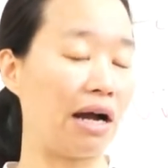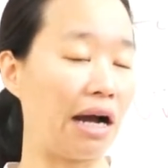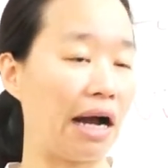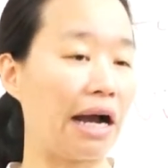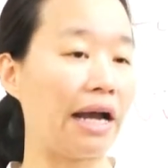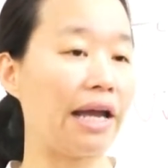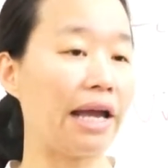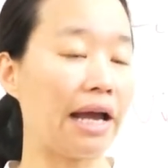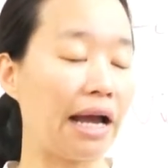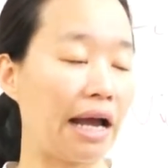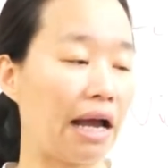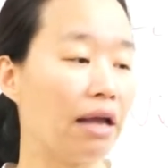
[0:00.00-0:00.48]

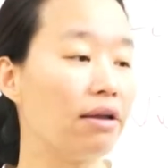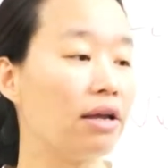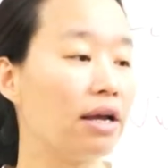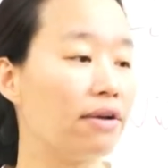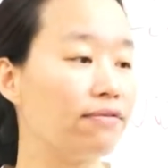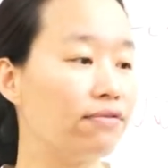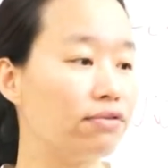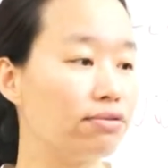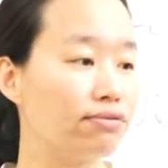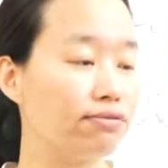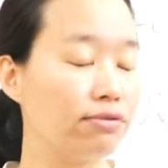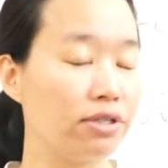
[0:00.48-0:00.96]
I
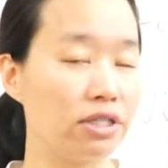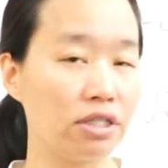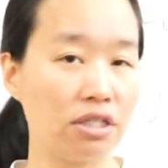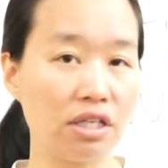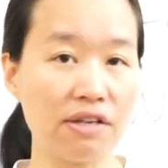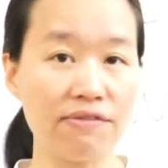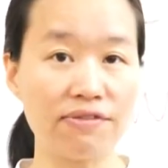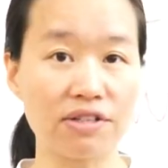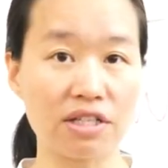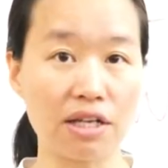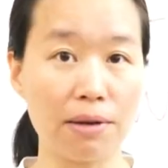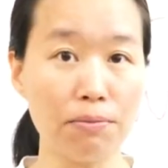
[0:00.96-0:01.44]
have
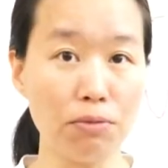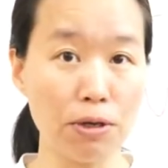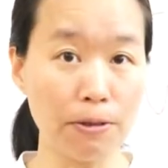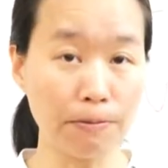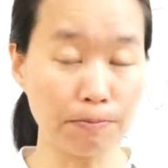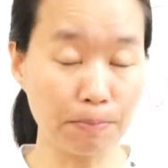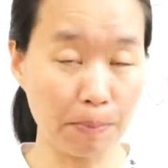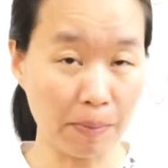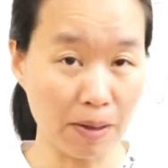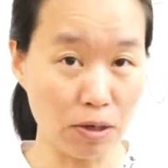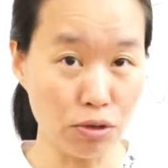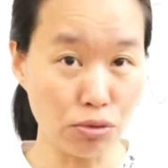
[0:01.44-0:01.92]
received
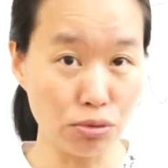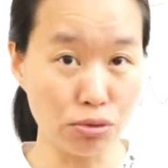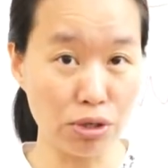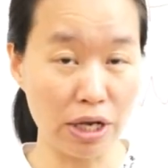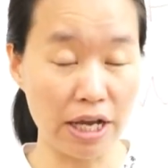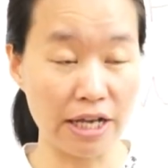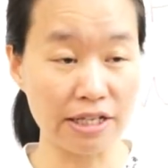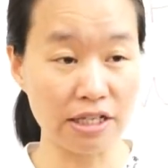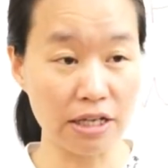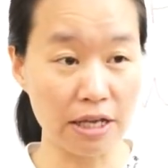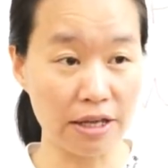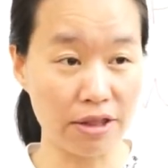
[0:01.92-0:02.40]
someone who
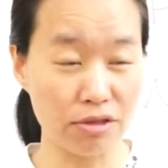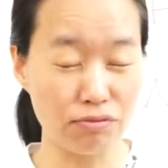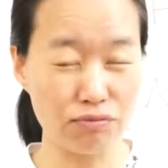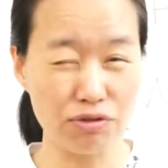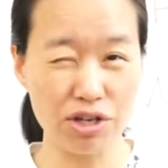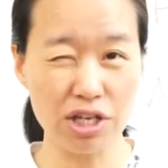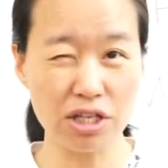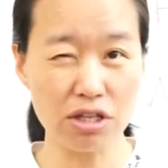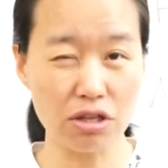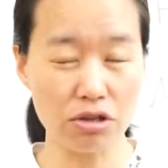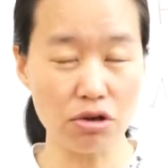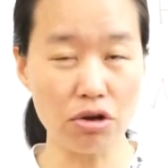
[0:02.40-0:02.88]
has a
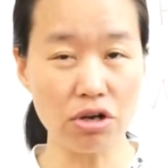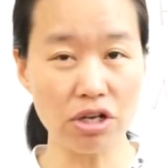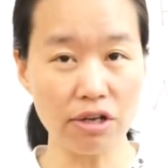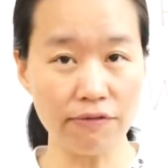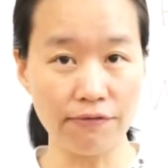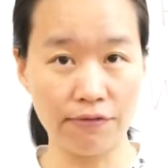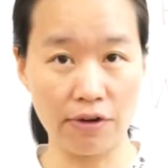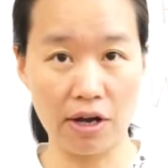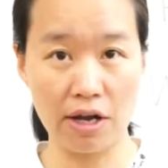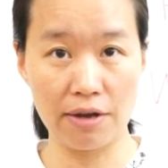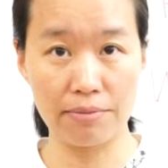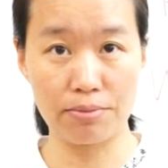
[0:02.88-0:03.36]

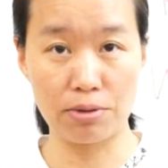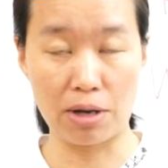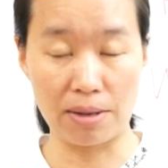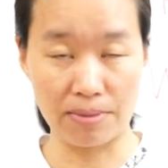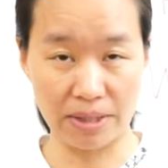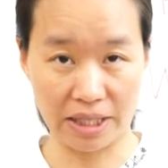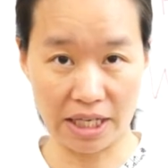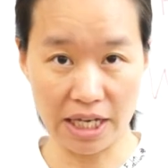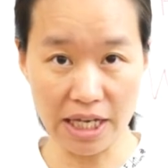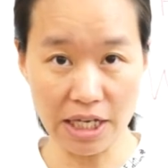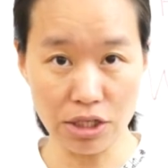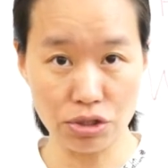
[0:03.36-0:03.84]
335
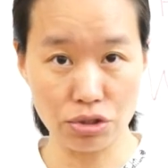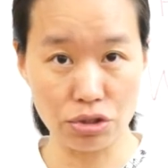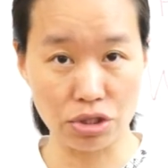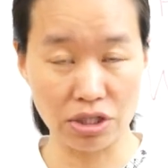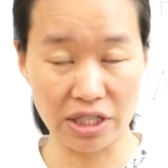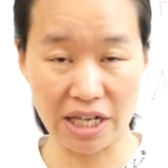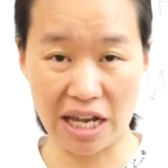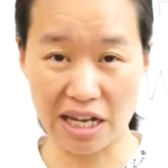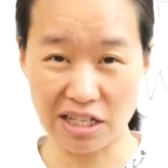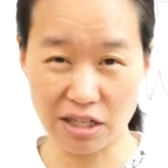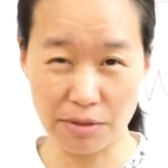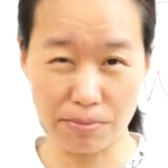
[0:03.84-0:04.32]

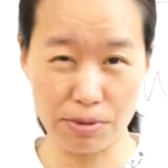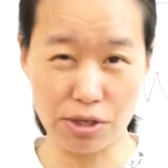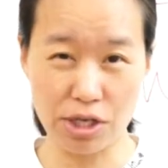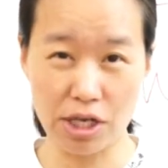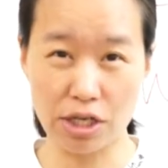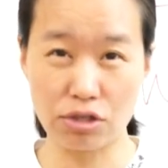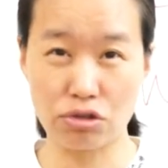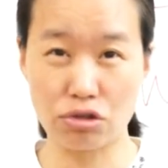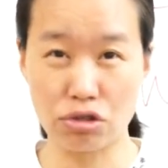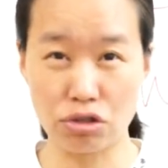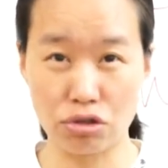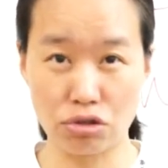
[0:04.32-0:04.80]
publications as a
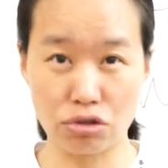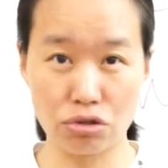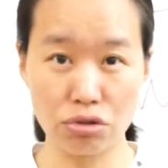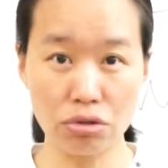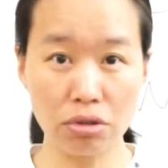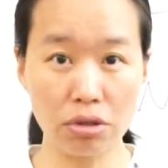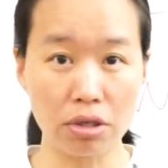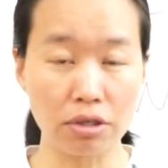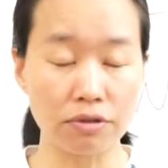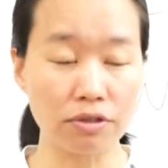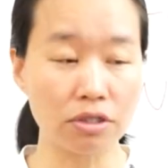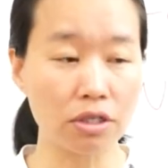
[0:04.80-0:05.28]
PhD
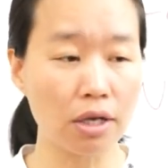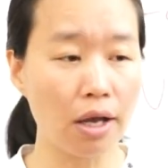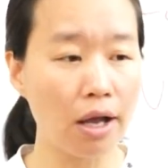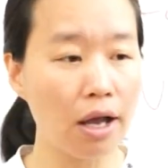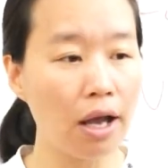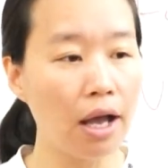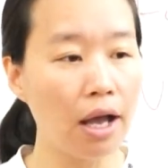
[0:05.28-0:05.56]
student.